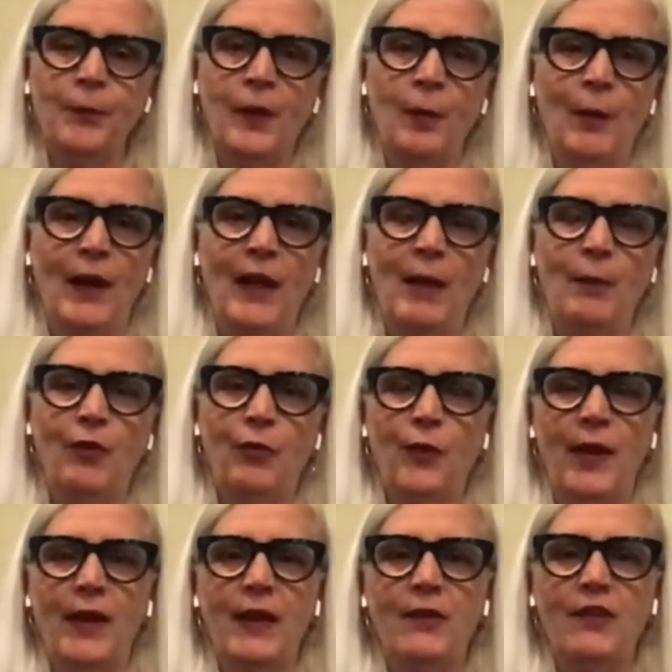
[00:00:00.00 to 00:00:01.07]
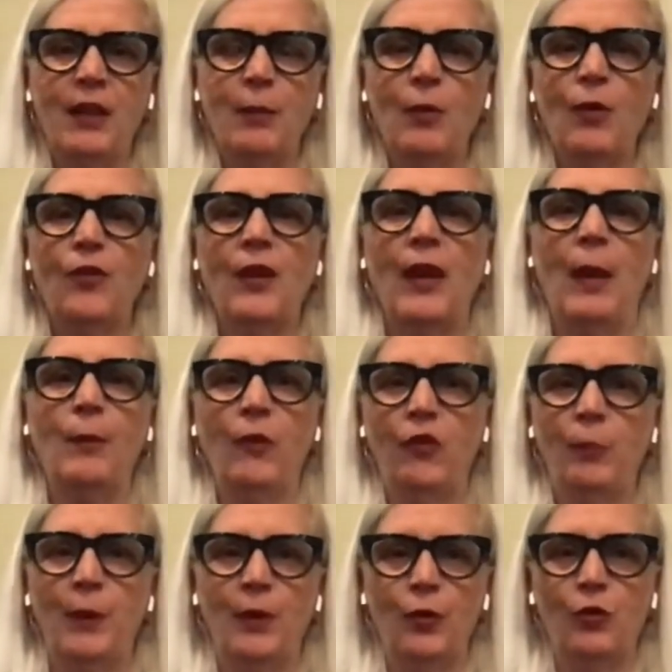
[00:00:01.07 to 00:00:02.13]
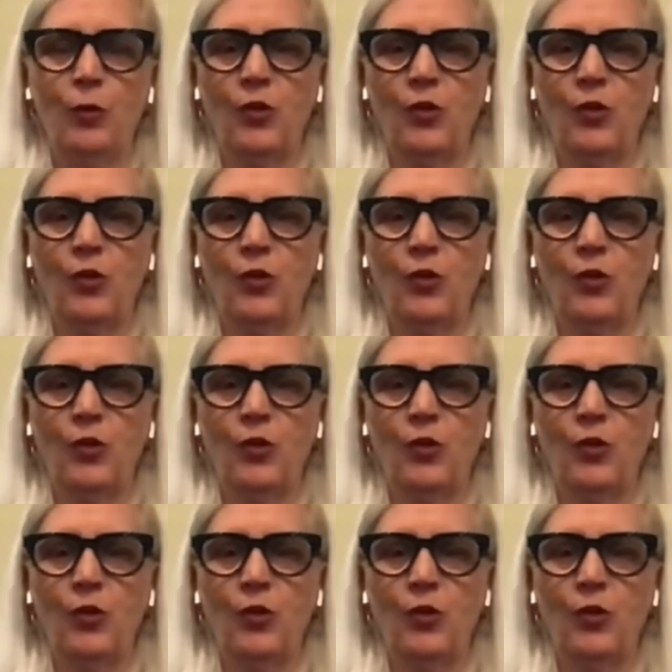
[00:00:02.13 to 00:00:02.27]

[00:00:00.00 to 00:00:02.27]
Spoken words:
My name is Frankie Timmers, and I'm the spiritual